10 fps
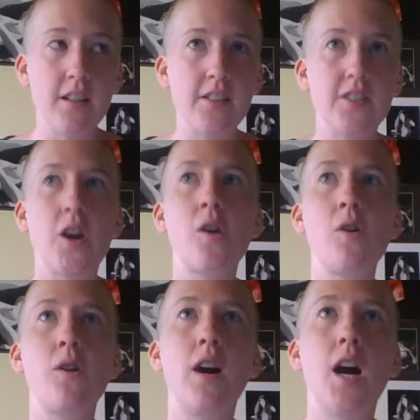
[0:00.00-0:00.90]

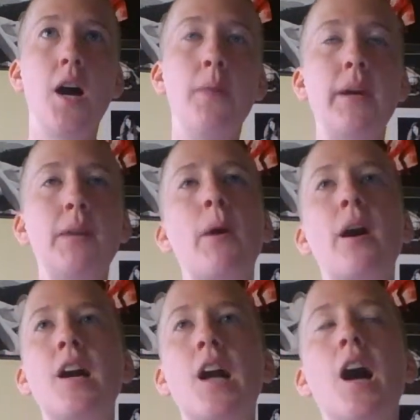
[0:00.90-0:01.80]
so a big
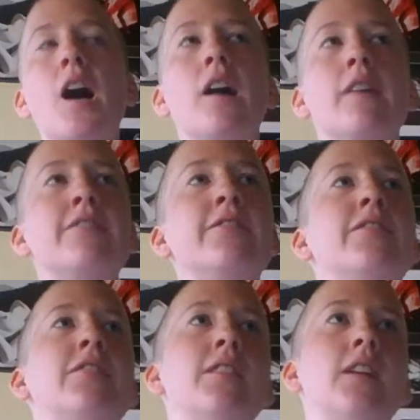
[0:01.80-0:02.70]
part
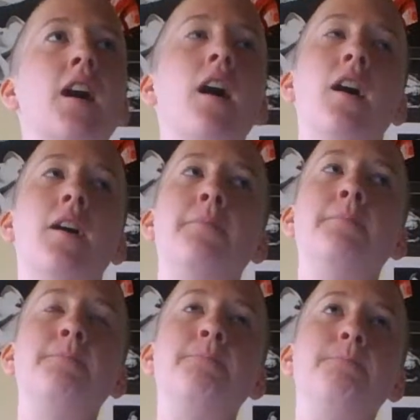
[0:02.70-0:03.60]
of
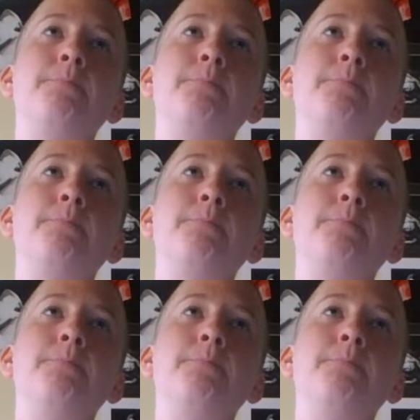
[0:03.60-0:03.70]
another